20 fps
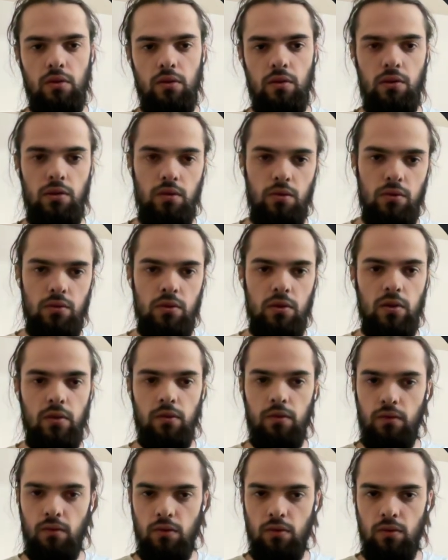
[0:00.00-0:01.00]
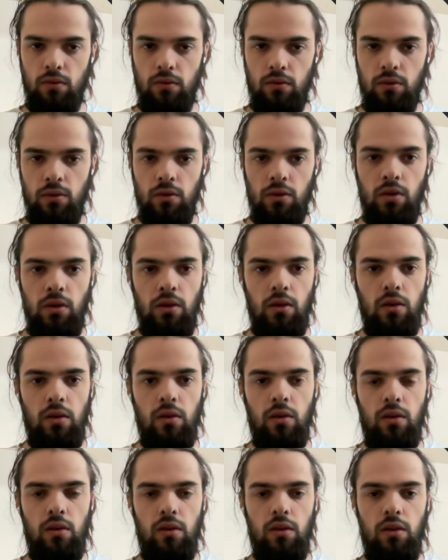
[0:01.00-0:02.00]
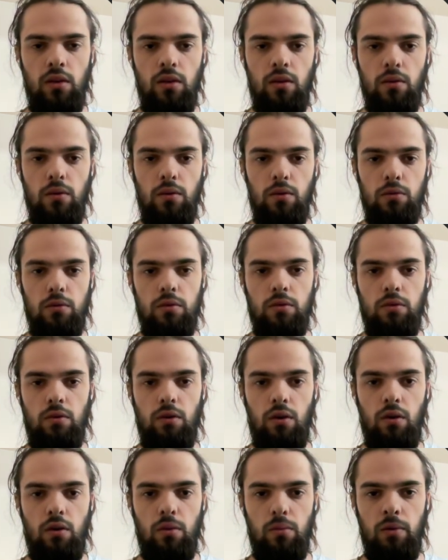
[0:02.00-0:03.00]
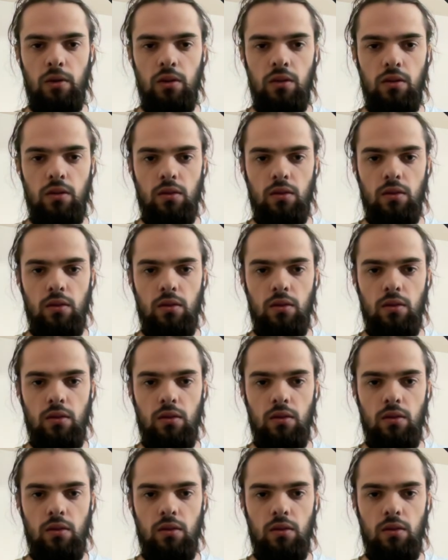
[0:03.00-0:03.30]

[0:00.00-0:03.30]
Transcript: div equals document,